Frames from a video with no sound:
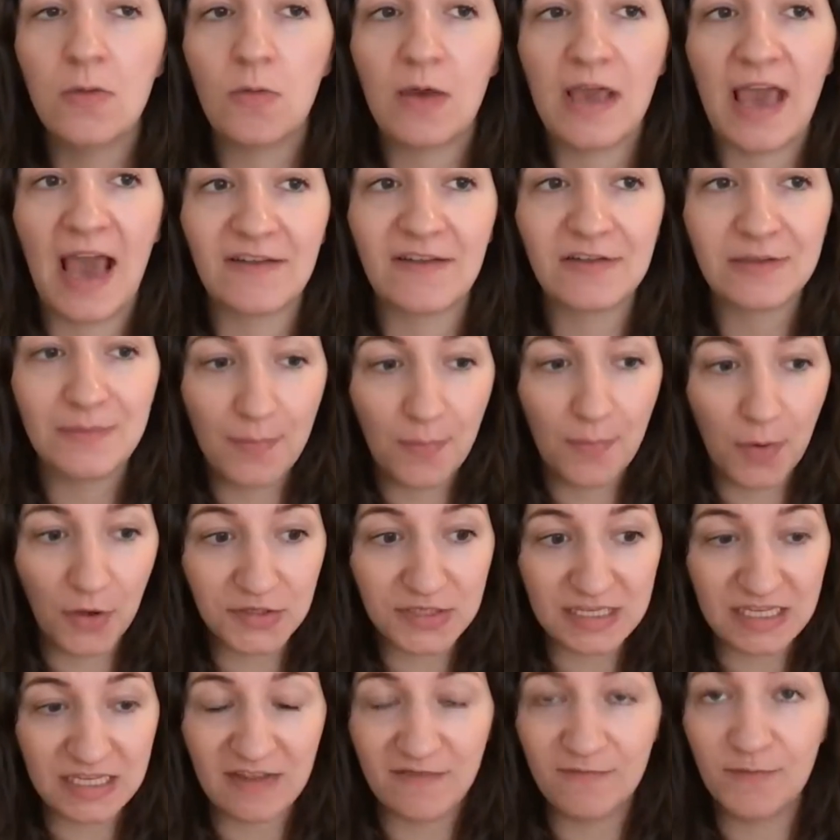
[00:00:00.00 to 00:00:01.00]
have to be
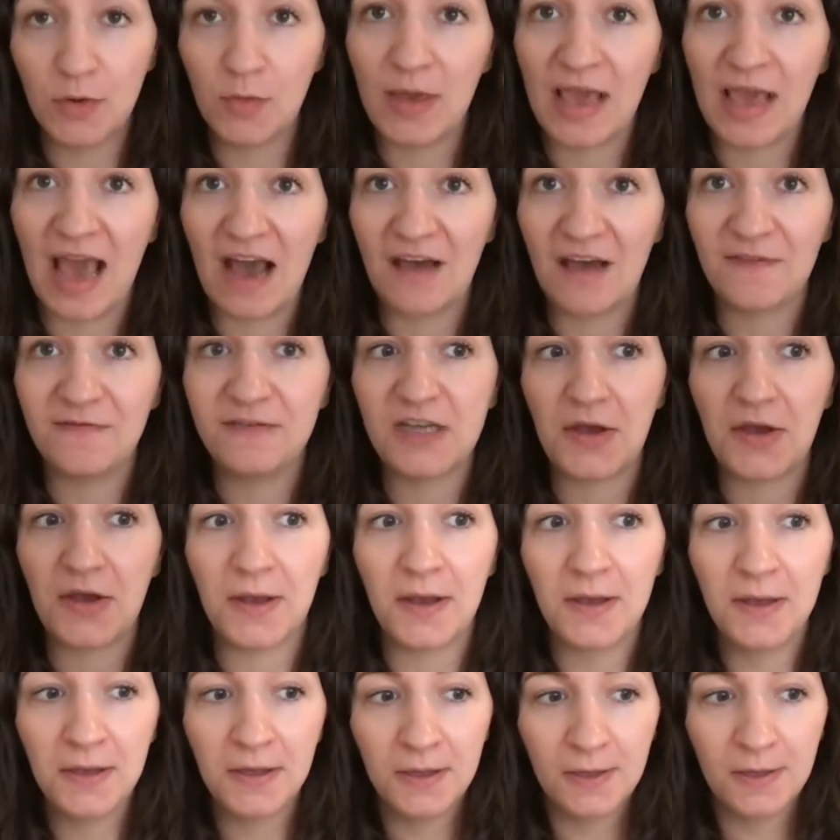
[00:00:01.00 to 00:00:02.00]
positive, but we have
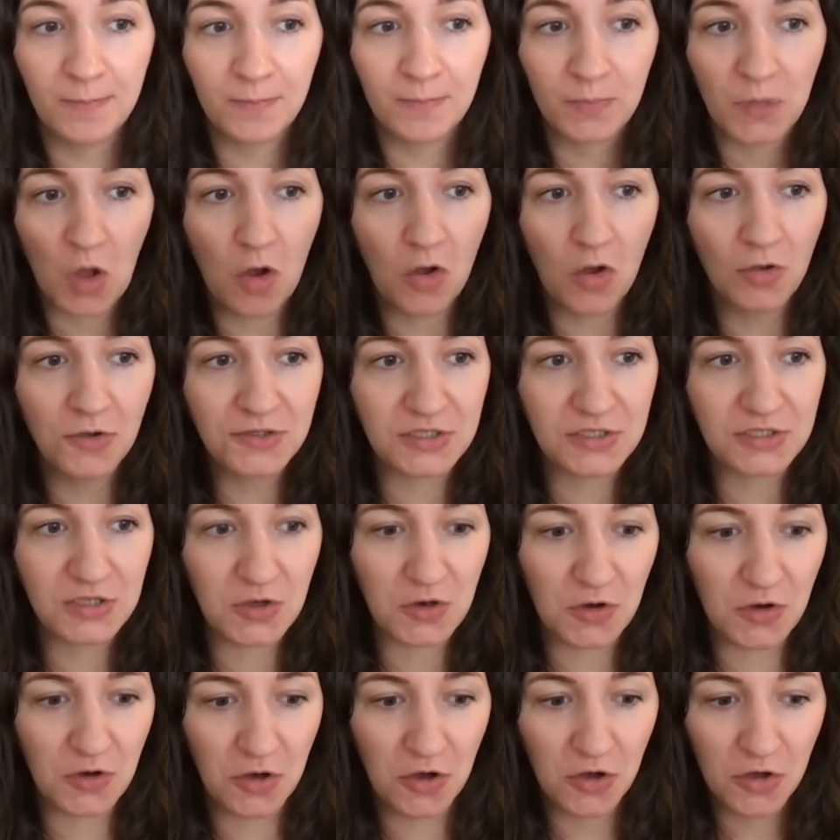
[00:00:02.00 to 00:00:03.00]
to
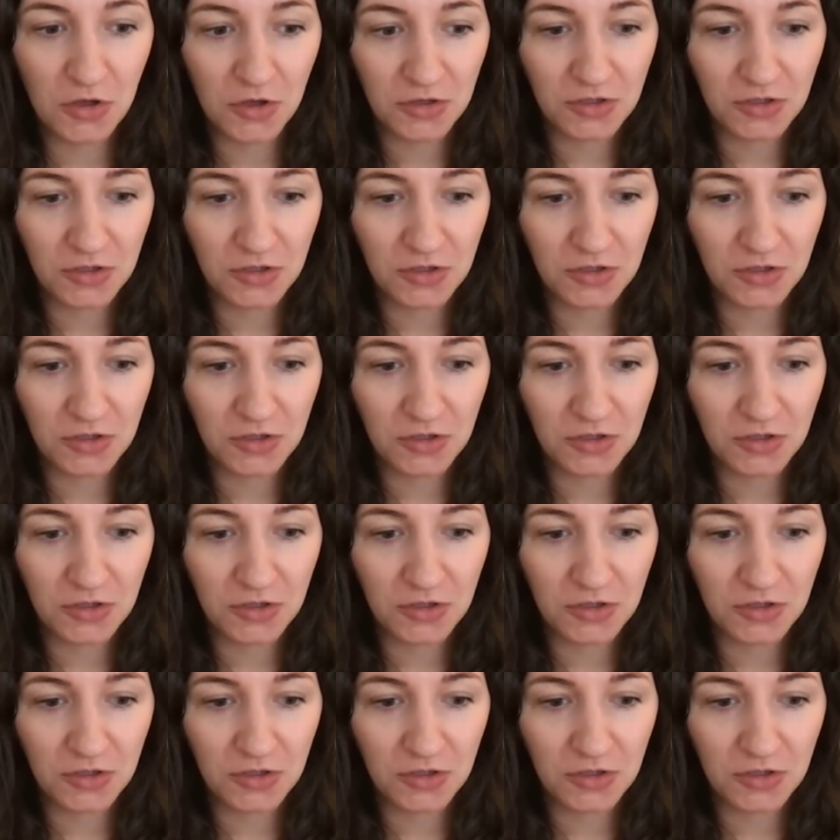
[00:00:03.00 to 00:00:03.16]
also,